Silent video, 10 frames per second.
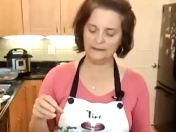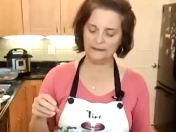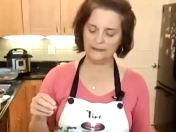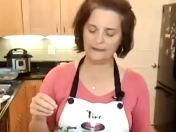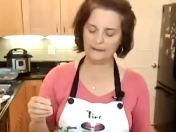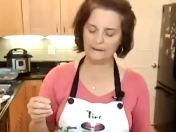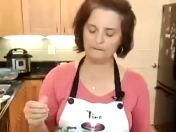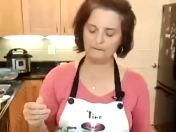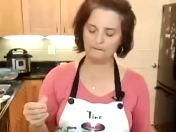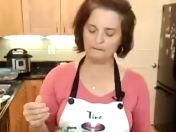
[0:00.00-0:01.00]

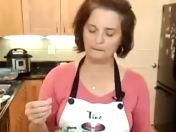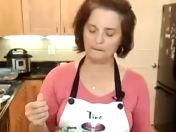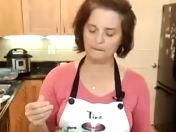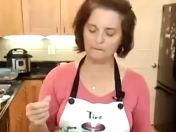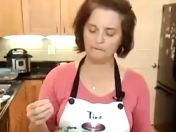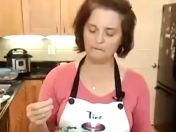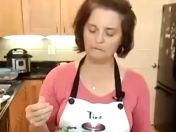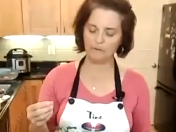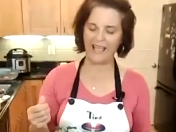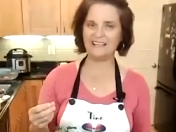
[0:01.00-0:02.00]

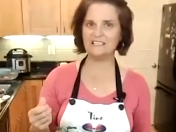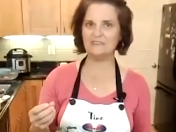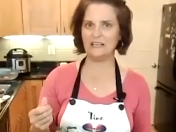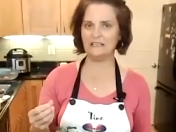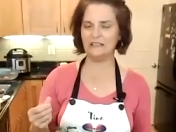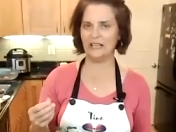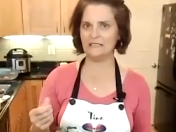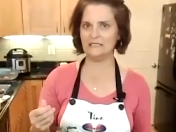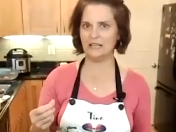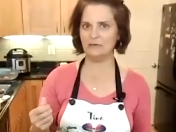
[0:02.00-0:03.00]
activate the
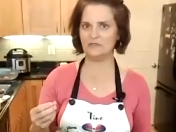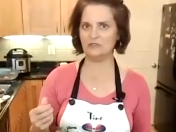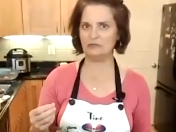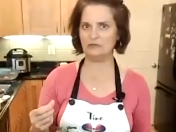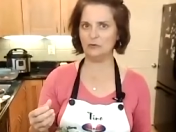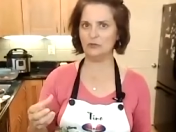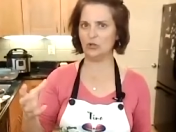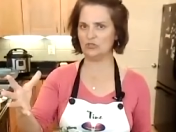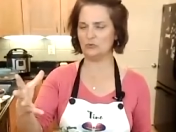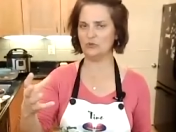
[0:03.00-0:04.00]
enzymes in the food. It
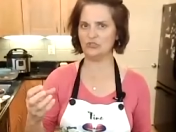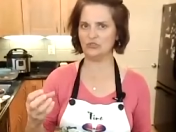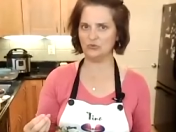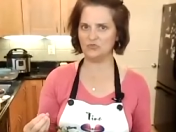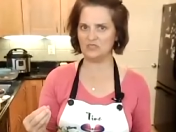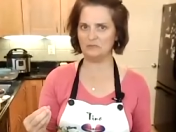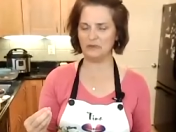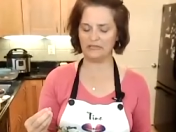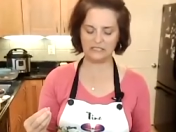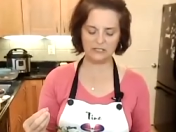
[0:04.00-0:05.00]
also introduces
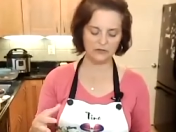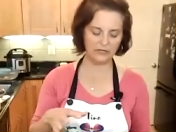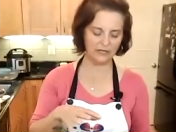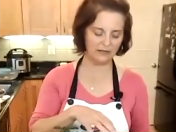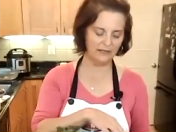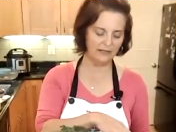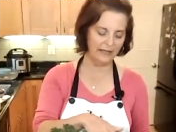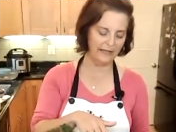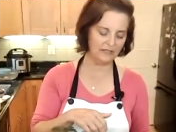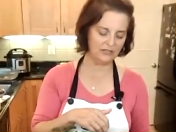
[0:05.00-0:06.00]
bacteria
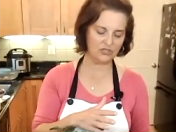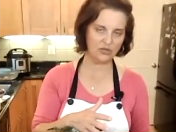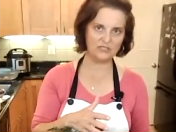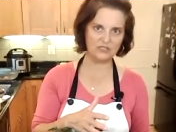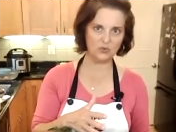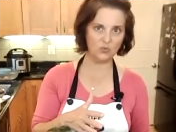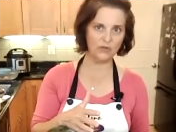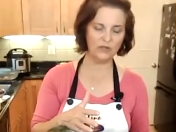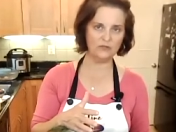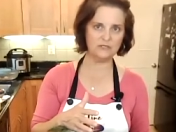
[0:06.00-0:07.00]
and it starts to
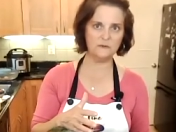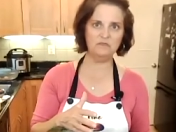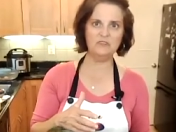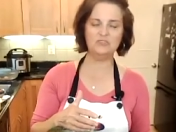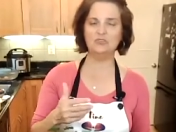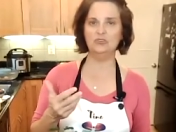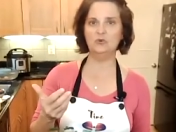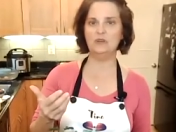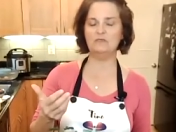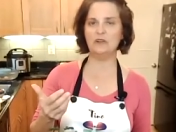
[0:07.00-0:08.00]
wilt. So you
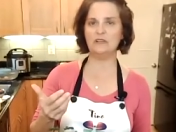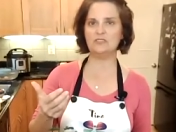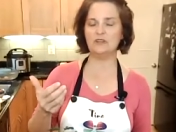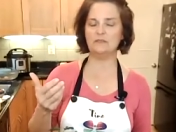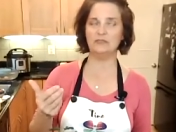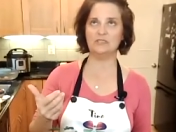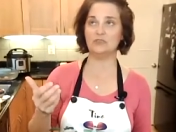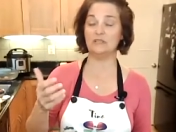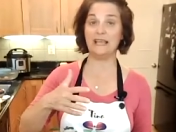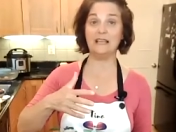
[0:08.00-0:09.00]
know what
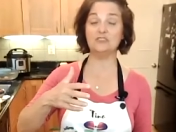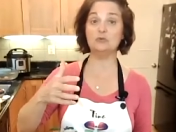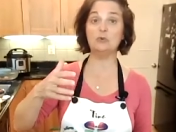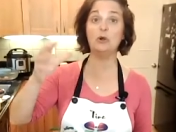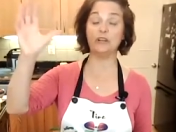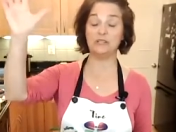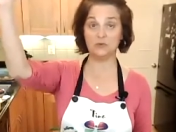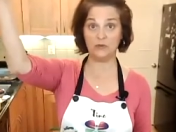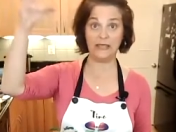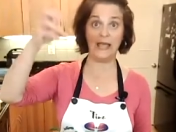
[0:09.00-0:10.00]
restaurants, at supermarkets,
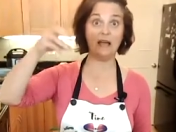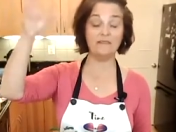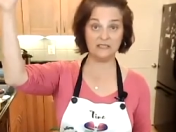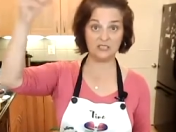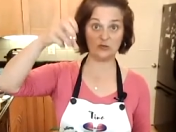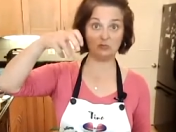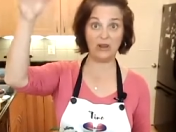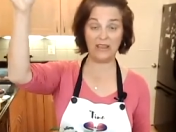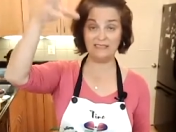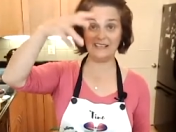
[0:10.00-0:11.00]
when they have the
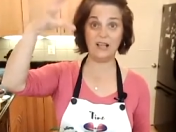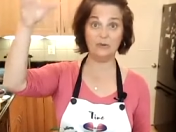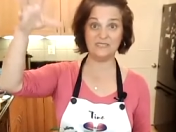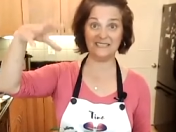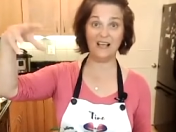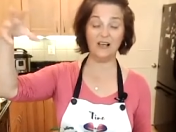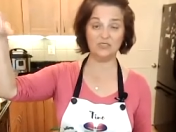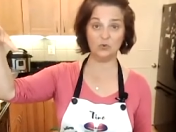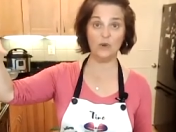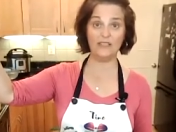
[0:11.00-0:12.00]
spray that comes down
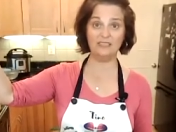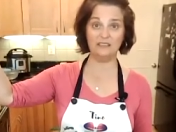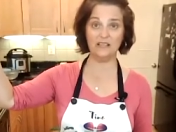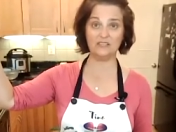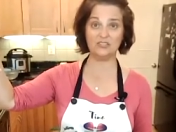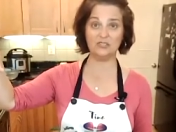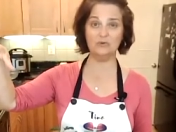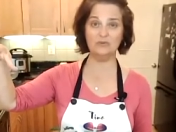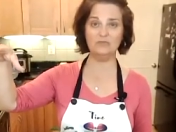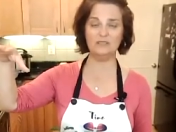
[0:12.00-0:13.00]
to wet the
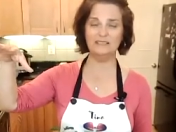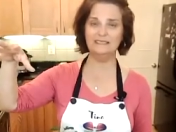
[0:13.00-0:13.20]
vegetables,